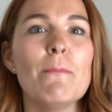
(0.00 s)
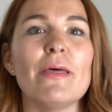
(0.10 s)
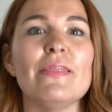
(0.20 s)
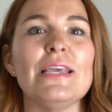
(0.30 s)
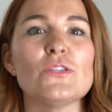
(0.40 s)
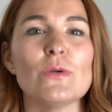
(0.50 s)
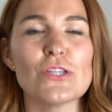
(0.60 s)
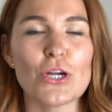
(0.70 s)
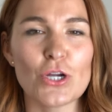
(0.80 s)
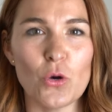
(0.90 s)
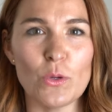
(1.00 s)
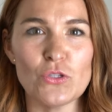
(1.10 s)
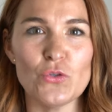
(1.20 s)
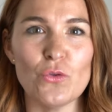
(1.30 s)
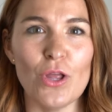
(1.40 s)
but these ones are going
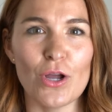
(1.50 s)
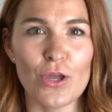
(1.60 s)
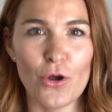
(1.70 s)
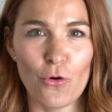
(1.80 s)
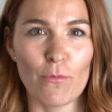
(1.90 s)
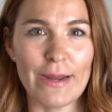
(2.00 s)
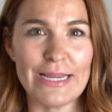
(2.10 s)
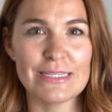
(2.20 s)
to look great.